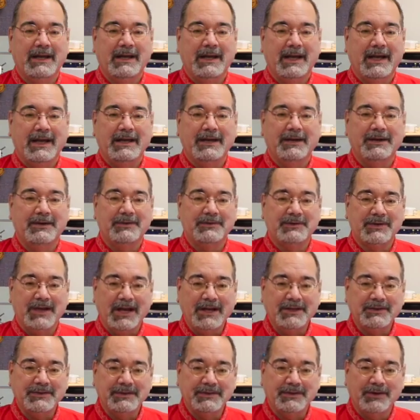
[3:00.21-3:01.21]
And in a
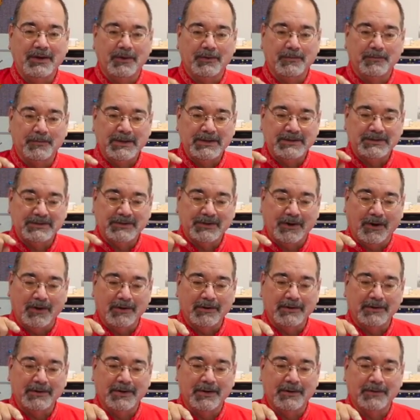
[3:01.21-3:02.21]
changing tone, we start
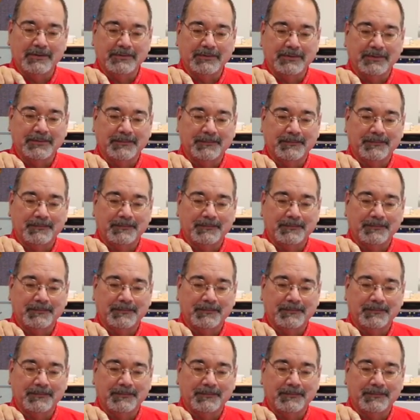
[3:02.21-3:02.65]
at a note,